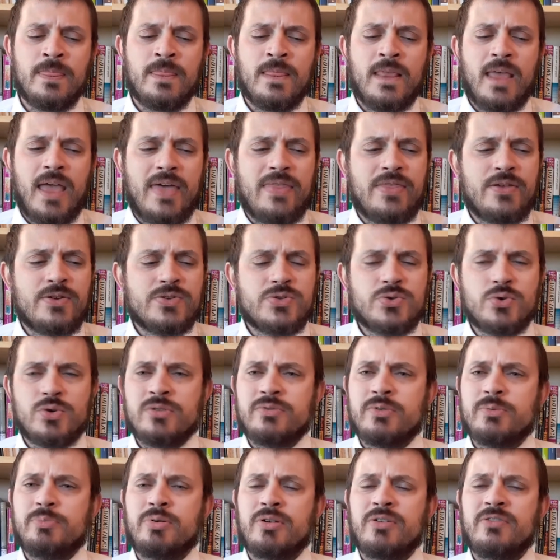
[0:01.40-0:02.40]
And there's sort of
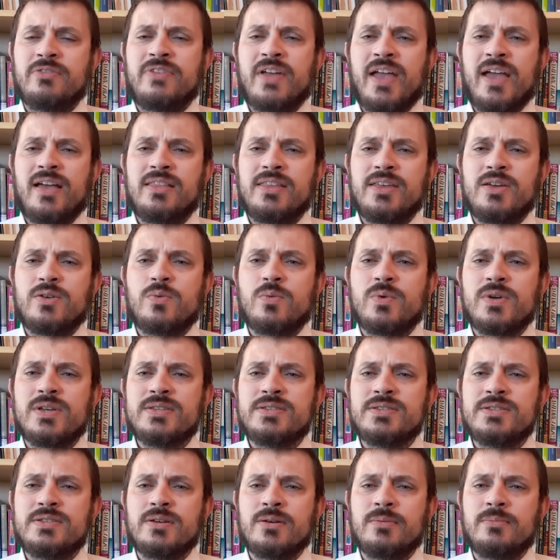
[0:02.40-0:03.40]
a prevailing
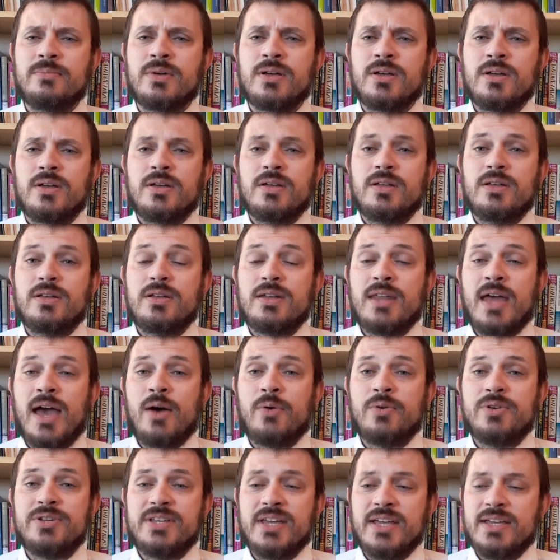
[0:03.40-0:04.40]
wisdom
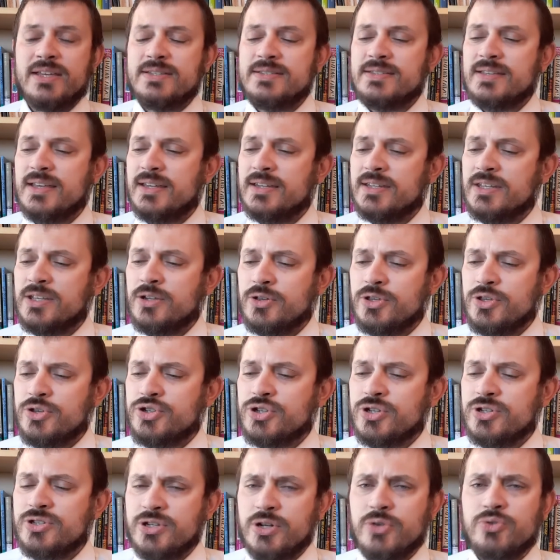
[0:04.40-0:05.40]
nowadays that, you
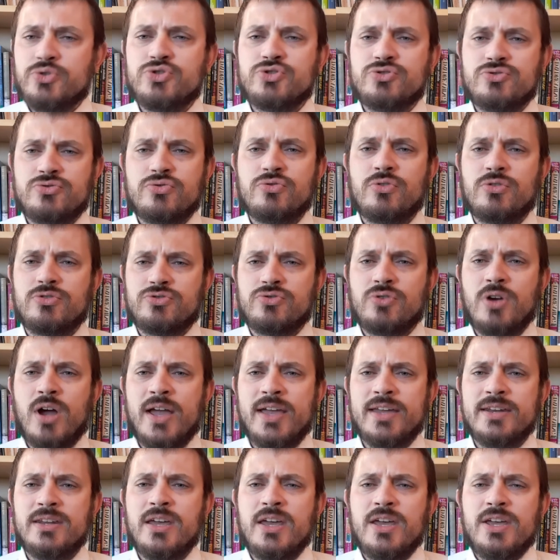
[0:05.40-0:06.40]
should, try
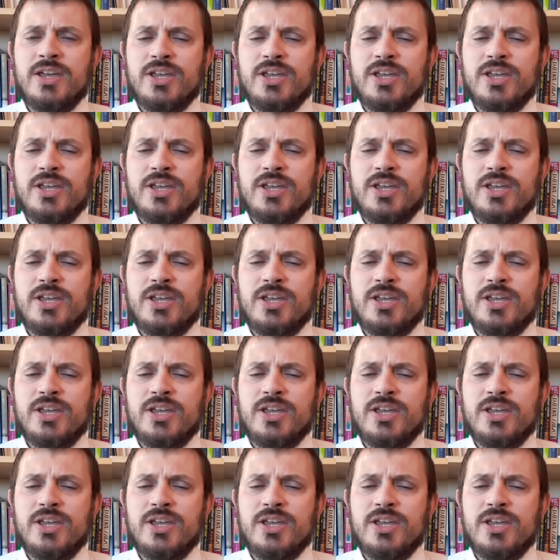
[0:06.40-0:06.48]
and,